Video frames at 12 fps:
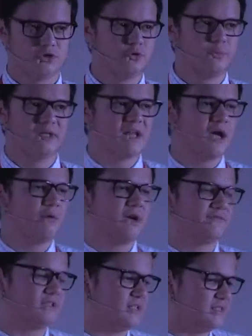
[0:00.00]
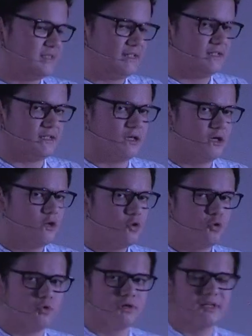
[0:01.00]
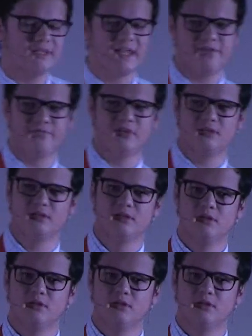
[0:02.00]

Do we now have to consider all 11